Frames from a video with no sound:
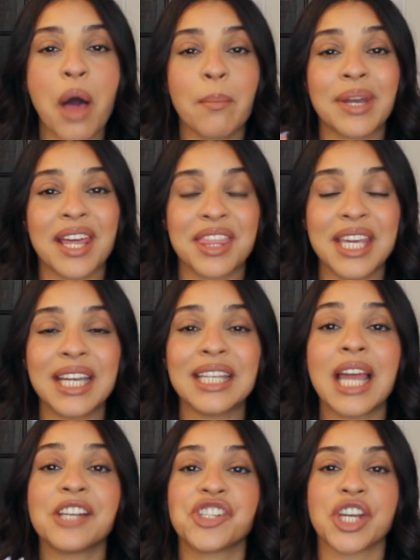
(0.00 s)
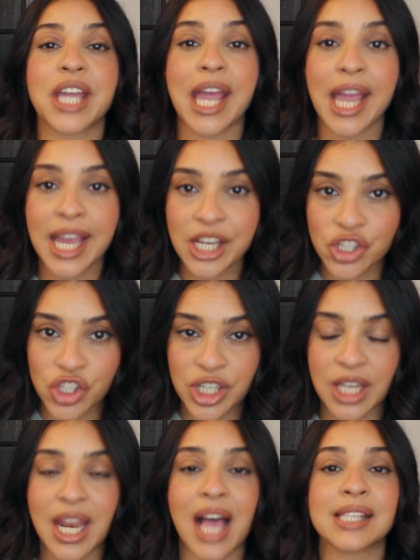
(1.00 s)
But I think in
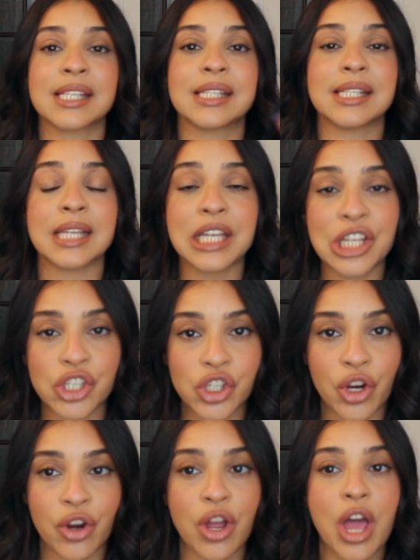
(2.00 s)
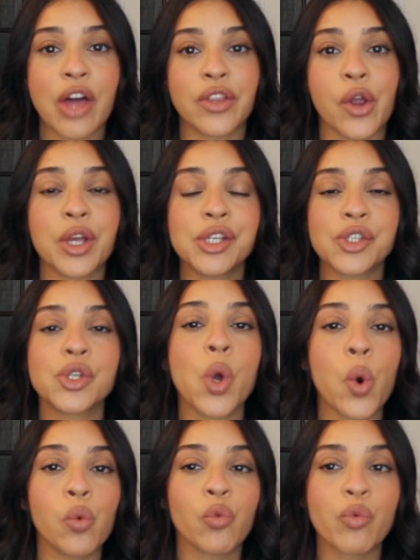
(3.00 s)
education as a teacher, there is
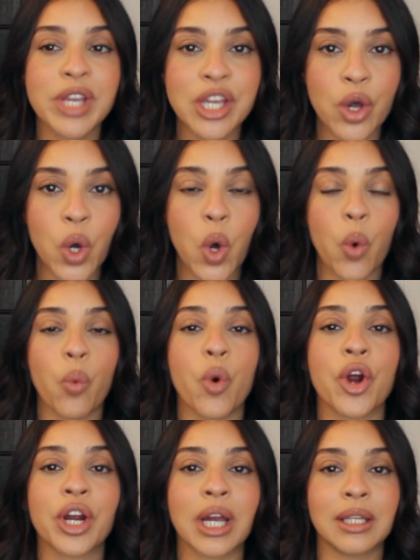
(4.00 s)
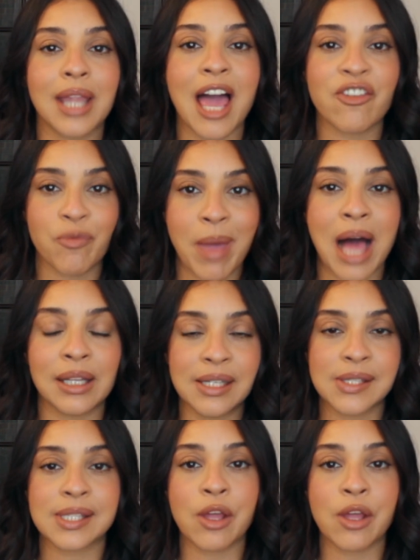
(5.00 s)
no real work-life balance.